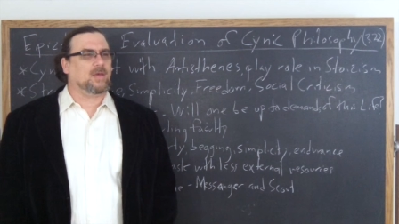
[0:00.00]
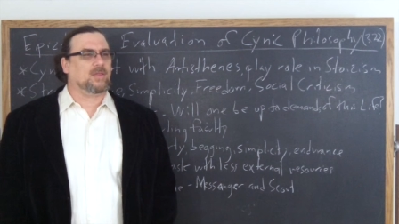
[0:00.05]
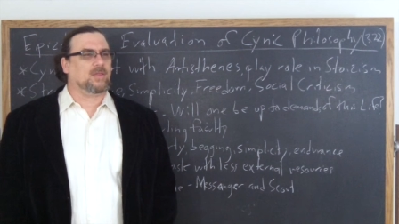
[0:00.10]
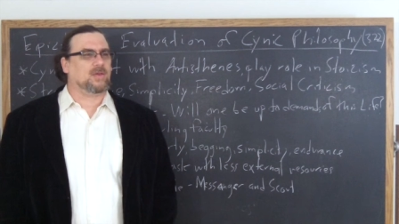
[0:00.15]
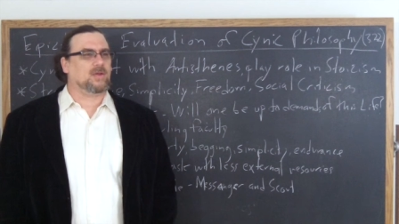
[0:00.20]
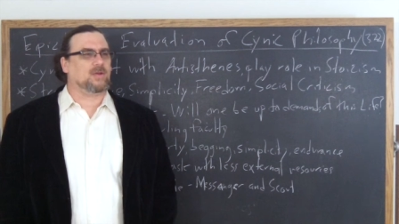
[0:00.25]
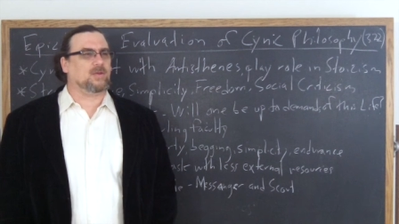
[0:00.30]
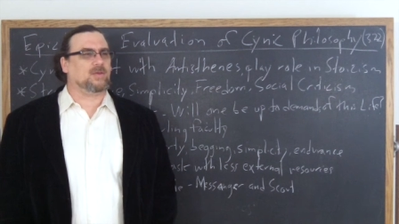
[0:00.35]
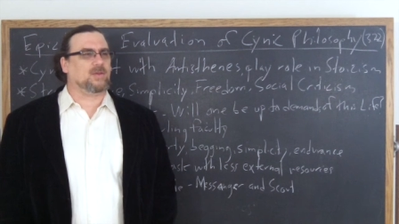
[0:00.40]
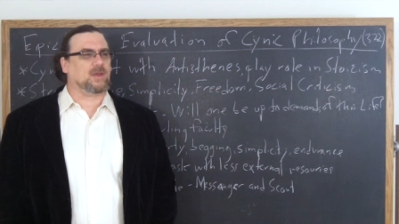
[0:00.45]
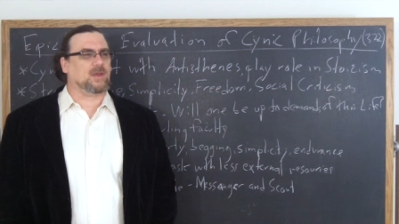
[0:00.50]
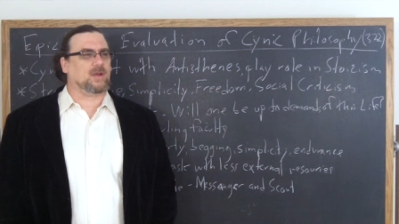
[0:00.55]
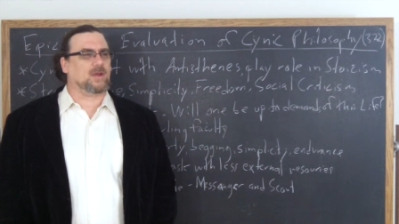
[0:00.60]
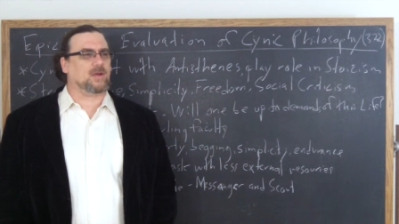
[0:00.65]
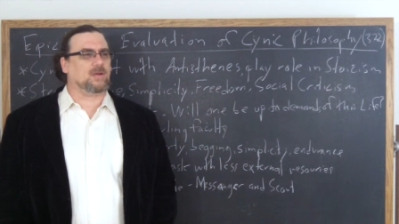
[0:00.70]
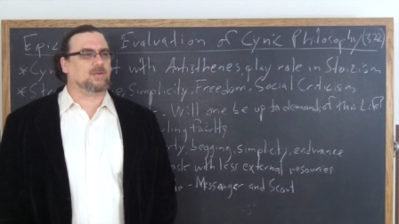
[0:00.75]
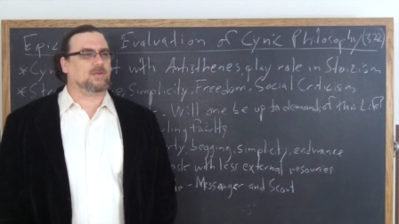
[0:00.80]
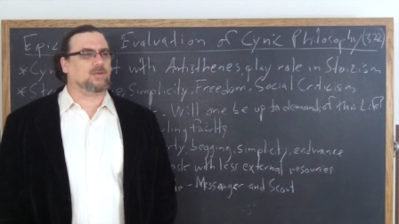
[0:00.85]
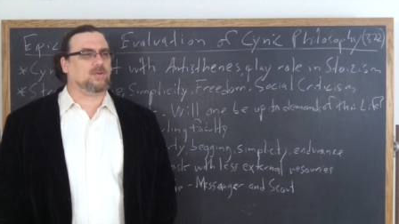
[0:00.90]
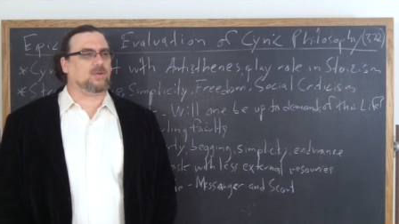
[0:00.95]
They're
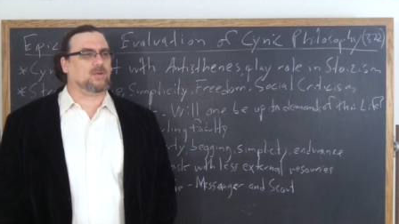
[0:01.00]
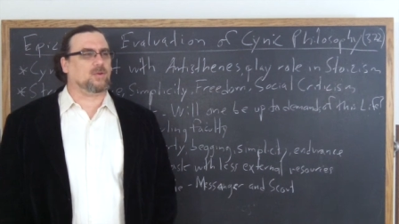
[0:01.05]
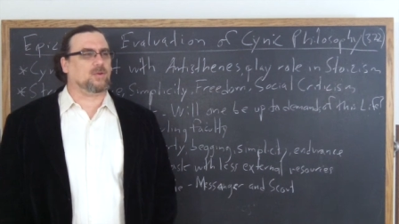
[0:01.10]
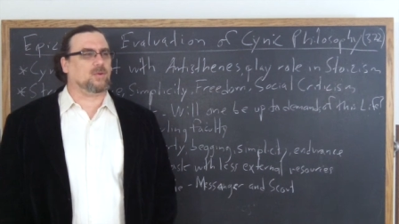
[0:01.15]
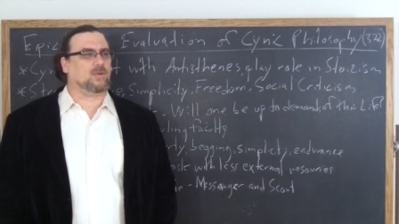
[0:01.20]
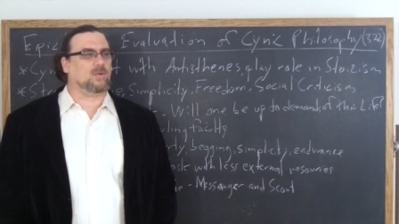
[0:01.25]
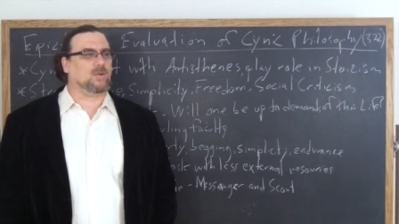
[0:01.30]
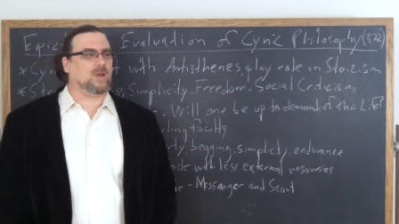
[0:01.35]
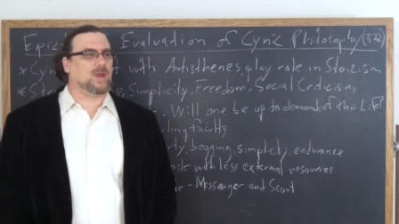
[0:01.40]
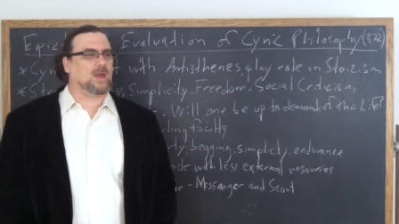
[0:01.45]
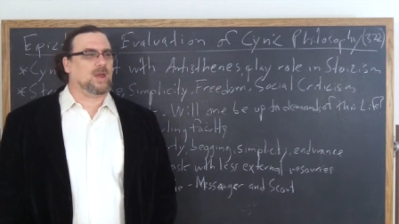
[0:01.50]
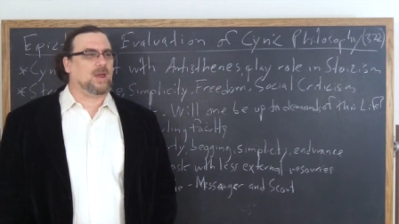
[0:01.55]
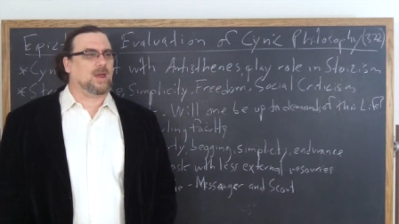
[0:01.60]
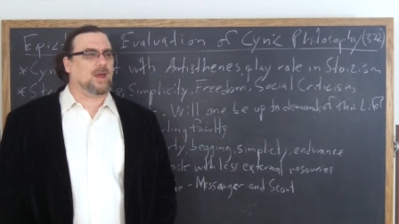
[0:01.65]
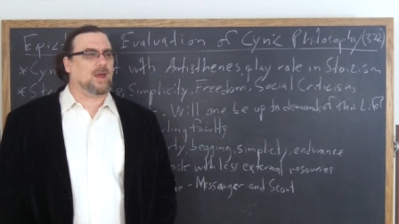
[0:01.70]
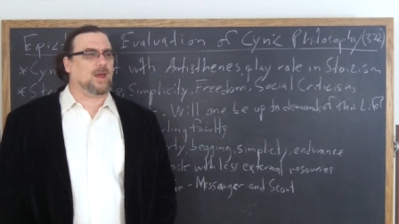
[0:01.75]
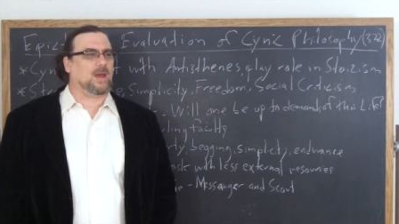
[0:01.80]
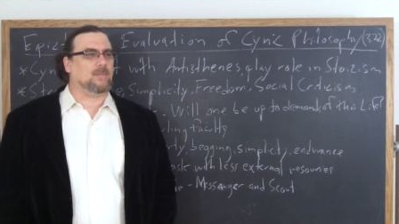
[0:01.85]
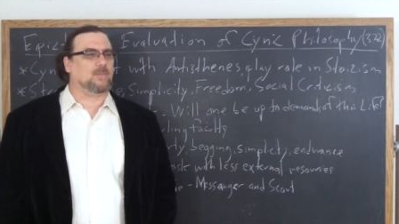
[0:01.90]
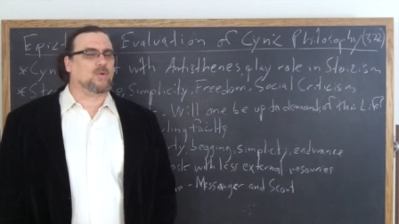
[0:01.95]
there to
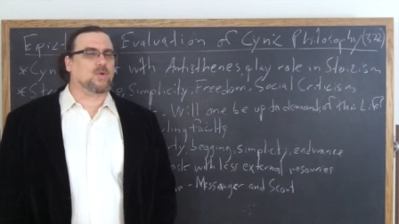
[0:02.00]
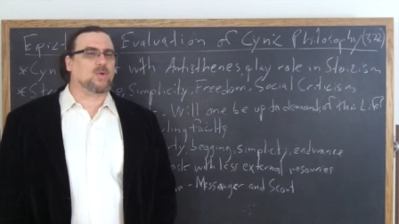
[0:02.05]
um,